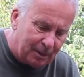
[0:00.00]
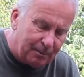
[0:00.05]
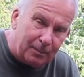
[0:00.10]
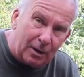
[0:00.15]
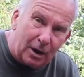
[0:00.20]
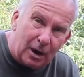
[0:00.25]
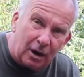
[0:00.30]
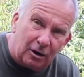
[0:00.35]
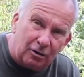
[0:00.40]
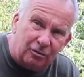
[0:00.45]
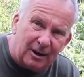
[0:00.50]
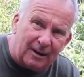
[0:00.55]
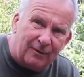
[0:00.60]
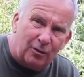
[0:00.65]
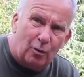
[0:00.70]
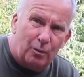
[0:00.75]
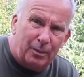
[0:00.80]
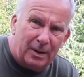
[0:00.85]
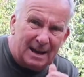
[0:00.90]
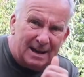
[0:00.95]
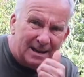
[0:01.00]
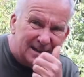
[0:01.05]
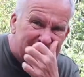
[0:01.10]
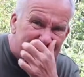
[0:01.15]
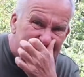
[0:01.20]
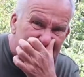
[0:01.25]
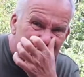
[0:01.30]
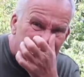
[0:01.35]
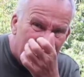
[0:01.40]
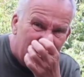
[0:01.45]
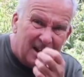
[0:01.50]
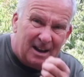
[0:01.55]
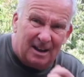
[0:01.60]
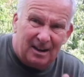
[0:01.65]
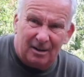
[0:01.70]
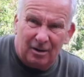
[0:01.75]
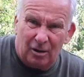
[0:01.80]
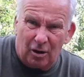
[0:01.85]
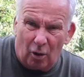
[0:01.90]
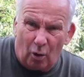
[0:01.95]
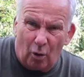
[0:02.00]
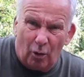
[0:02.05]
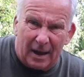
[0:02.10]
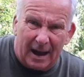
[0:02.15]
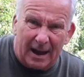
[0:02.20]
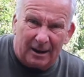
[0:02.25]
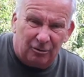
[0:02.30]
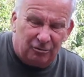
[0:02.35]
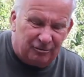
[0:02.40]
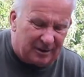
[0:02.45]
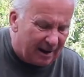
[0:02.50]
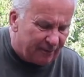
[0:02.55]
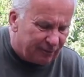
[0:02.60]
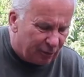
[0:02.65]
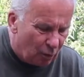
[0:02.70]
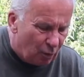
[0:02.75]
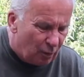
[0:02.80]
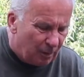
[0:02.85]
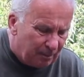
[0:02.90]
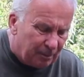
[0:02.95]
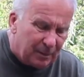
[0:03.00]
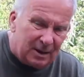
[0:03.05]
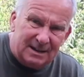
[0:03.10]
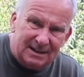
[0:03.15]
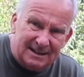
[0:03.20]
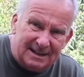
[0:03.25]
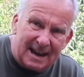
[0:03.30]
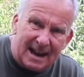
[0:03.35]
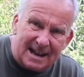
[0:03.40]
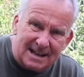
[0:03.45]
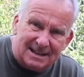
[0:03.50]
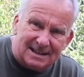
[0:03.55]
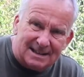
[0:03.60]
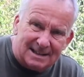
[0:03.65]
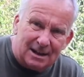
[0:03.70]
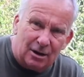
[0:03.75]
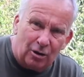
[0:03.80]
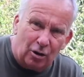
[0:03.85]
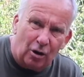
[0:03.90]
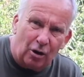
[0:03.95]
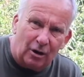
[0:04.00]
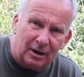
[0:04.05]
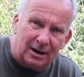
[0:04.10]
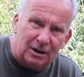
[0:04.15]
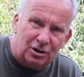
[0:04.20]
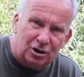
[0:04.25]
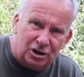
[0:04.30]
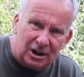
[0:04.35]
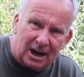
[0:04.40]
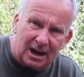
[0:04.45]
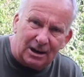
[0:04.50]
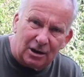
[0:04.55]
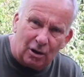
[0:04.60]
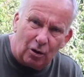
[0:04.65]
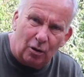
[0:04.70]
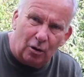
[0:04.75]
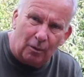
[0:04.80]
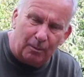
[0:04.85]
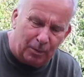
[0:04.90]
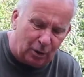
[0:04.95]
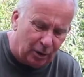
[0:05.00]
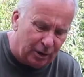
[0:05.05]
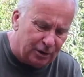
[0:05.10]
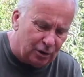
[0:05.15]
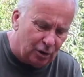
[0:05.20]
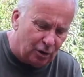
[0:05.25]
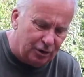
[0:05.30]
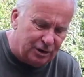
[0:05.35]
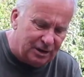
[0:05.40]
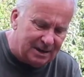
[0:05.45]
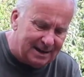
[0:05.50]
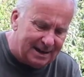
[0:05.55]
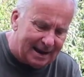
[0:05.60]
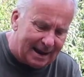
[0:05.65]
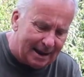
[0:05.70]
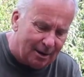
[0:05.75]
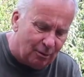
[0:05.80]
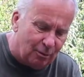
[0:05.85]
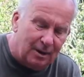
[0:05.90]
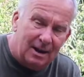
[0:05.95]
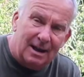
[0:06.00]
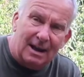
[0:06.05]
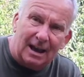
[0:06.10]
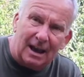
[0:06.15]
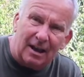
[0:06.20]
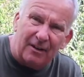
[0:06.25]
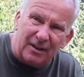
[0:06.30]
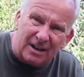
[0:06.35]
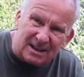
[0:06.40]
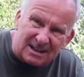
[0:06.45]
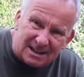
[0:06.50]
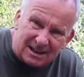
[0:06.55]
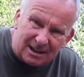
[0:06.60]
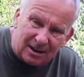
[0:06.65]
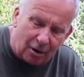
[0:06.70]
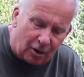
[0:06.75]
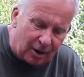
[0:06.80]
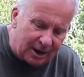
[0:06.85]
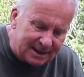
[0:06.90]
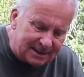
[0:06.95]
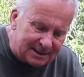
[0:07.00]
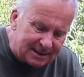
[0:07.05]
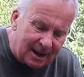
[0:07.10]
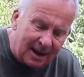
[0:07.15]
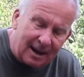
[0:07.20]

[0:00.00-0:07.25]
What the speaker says: But gravel pits, all that gravel dents the hook. Check your hook point on your nail. If it slides,